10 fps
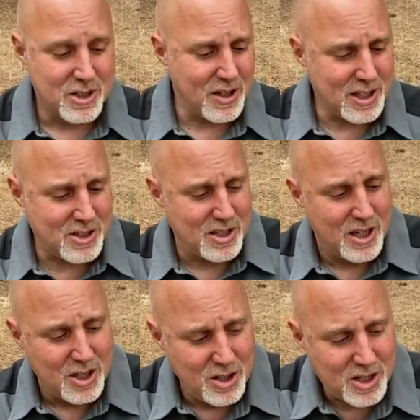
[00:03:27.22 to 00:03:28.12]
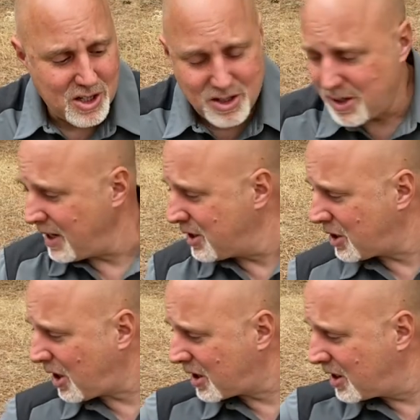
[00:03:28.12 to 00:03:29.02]
So let's look and
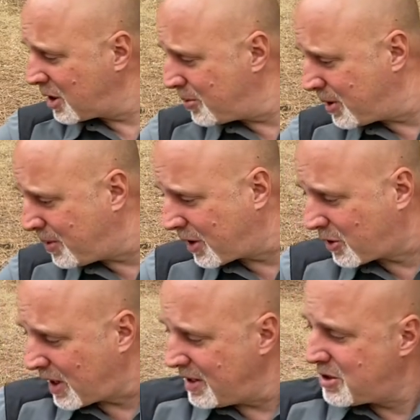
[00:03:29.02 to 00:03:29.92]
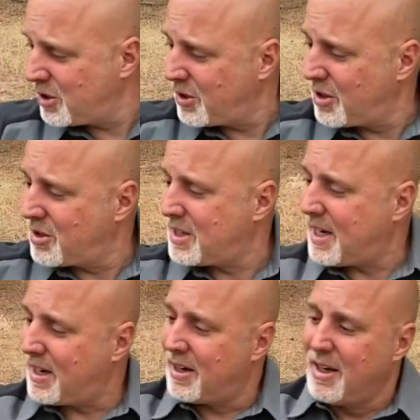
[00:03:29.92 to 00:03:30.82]
talk a little bit about grinds so you
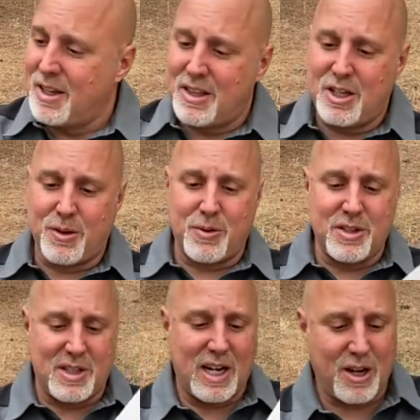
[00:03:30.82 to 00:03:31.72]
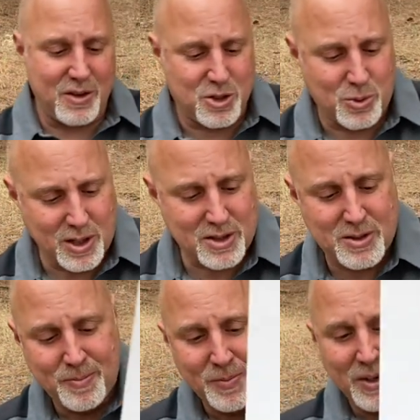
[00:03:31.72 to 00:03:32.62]
understand the difference and how this works.